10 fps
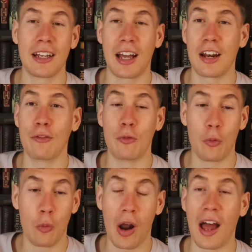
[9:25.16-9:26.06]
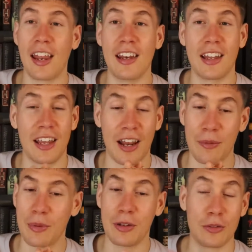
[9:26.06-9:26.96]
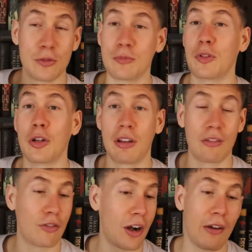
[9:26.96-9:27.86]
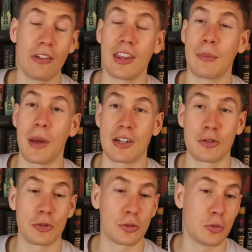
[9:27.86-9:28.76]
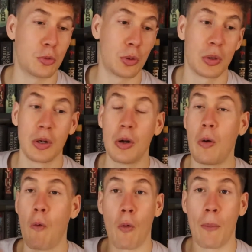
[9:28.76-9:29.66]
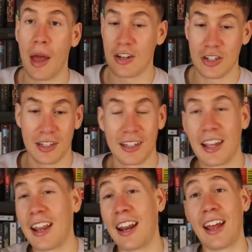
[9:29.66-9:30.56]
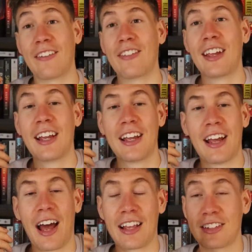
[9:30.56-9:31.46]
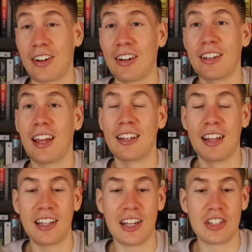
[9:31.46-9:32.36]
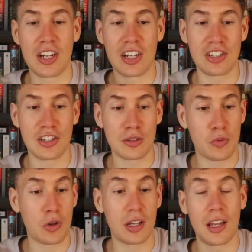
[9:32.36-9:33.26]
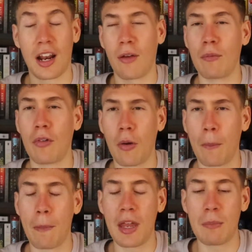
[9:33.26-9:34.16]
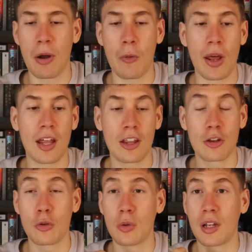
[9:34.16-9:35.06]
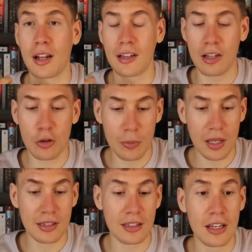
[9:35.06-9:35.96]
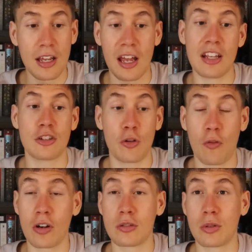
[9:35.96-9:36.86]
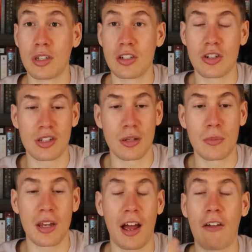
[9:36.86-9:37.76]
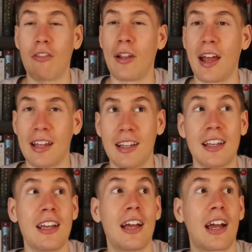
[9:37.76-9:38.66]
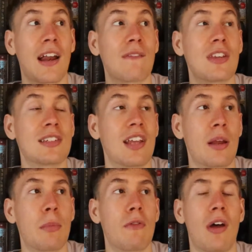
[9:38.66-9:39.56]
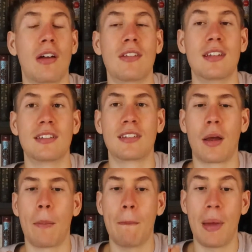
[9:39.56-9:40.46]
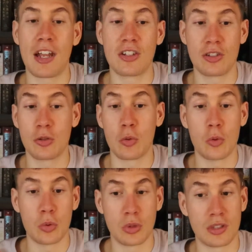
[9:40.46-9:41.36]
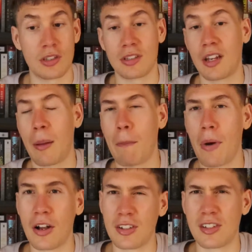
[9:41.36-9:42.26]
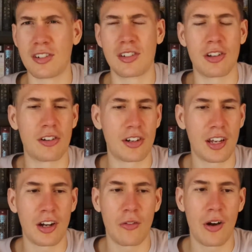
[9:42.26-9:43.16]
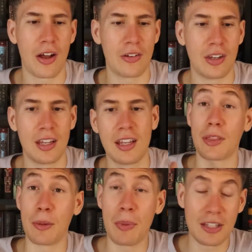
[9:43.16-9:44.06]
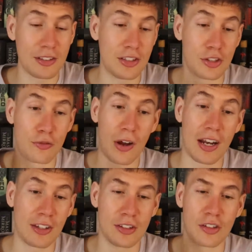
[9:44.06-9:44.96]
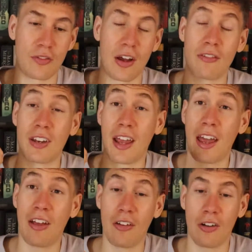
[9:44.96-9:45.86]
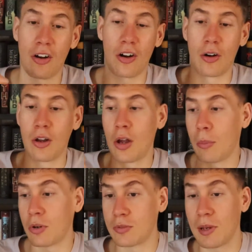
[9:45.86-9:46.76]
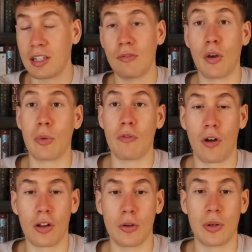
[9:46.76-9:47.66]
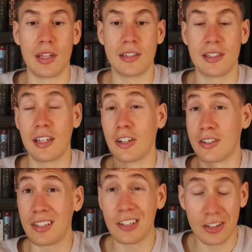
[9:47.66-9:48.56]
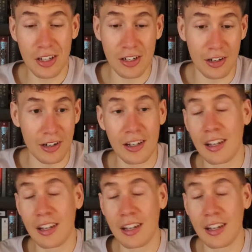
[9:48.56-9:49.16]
kind of ride, and I've been looking for everything magical school or magic. And I started A Deadly Education this morning, and I've made my way through it a little bit, and so far it's really interested me. I like kind of the setup of how this magic school has just got monsters lurking around, but they're basically just fighting to survive. And Elle, our perspective that we follow, is in her senior year,